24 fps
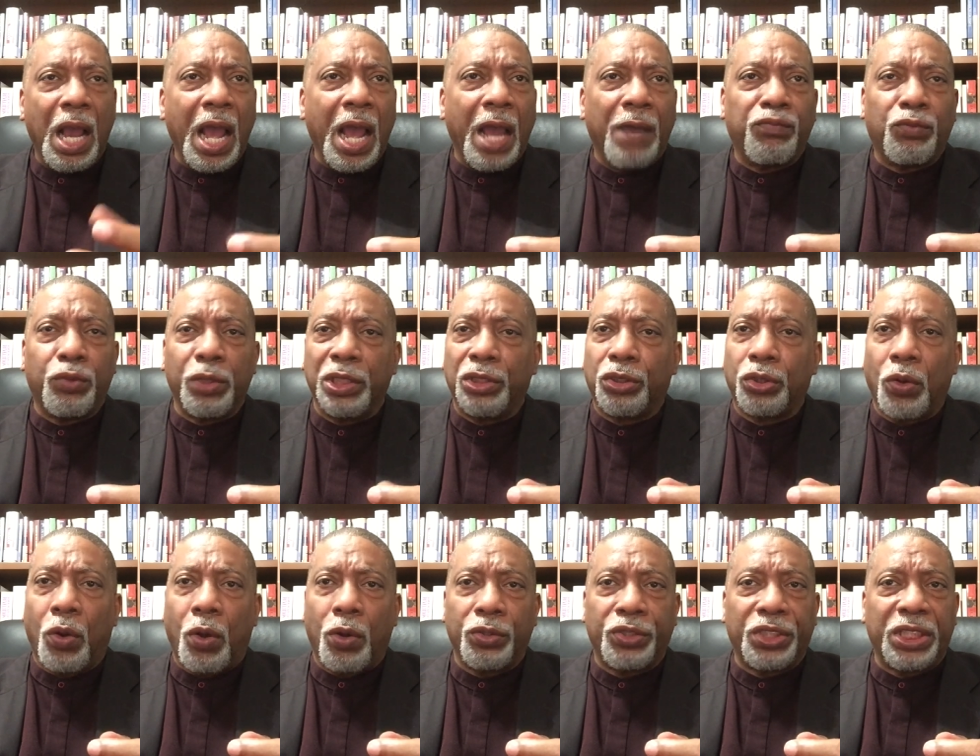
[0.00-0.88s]
After it's
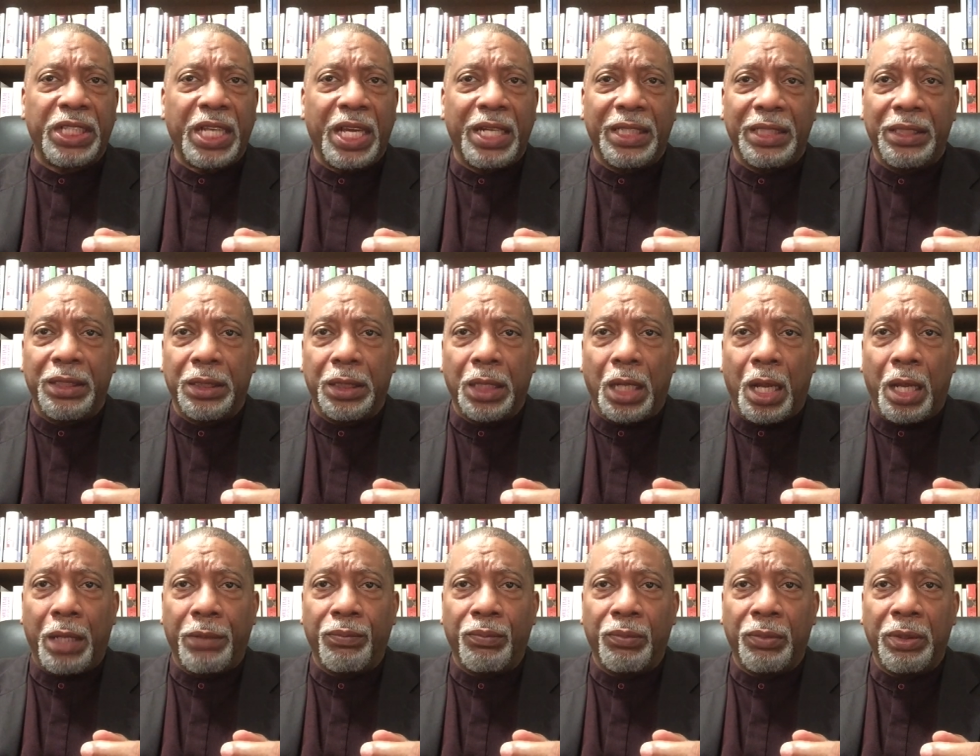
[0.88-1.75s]
all said and
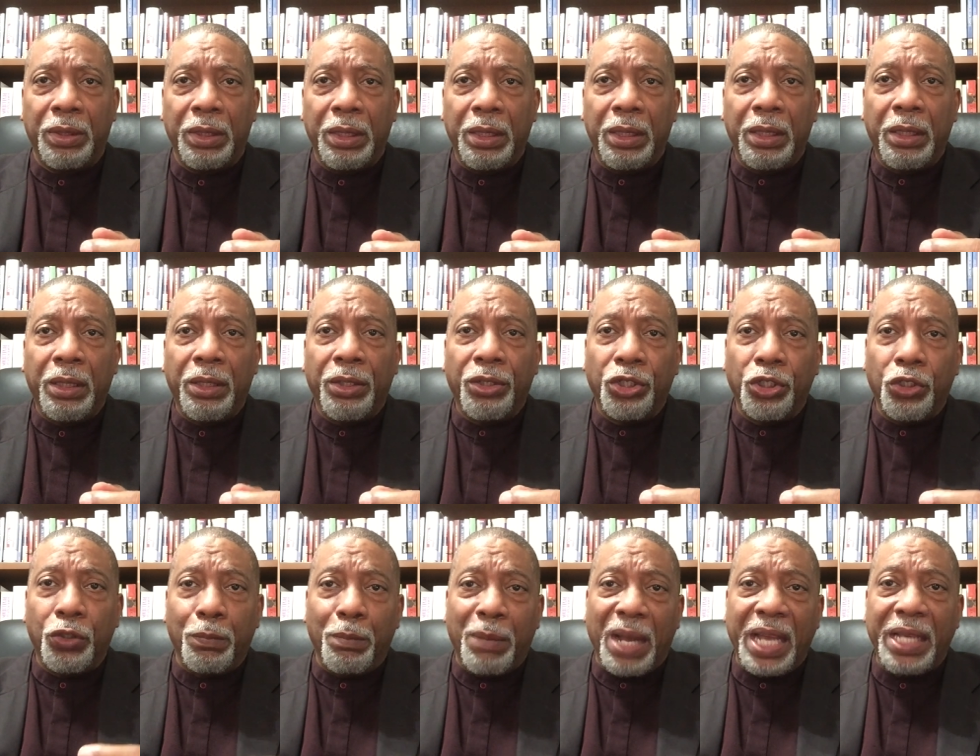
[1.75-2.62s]
done,
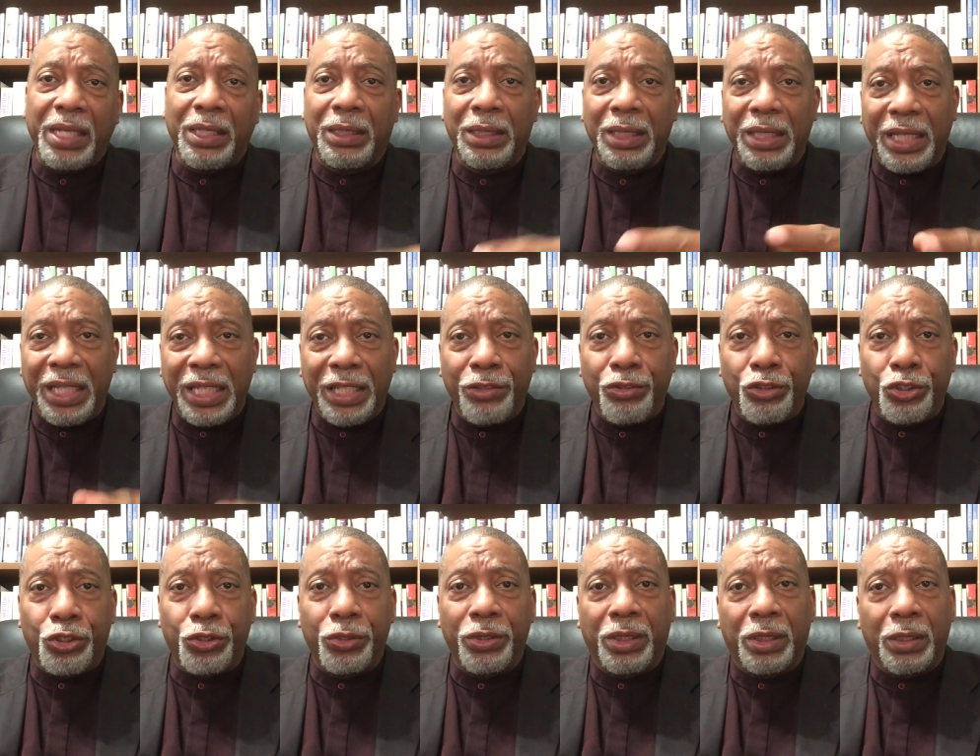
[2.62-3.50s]
You might
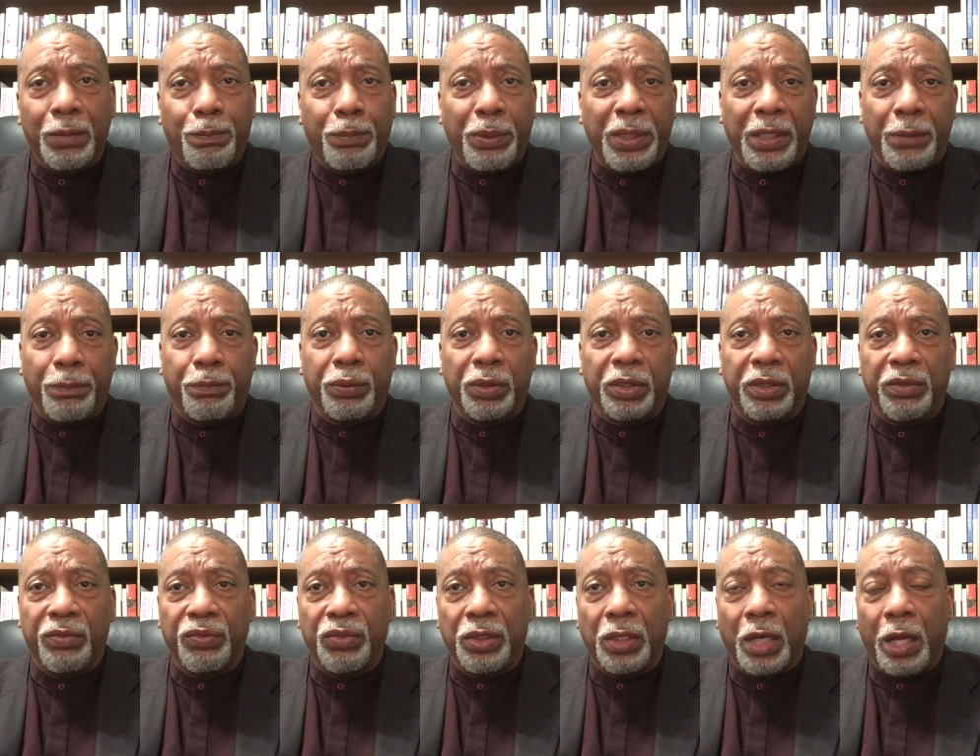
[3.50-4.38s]
injure the people
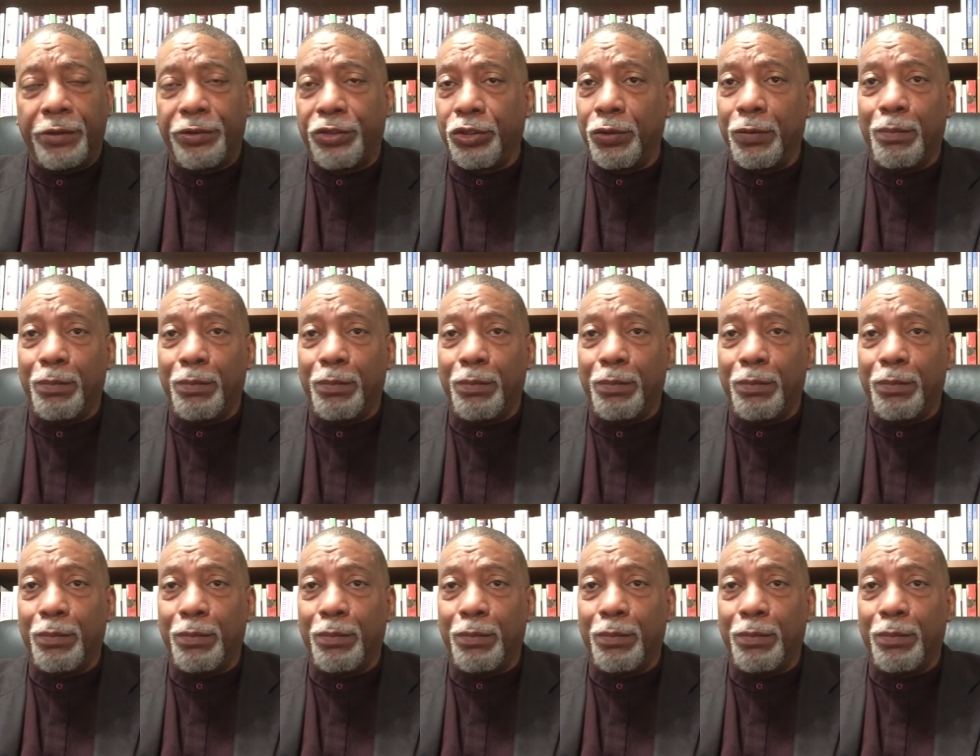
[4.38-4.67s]
of God.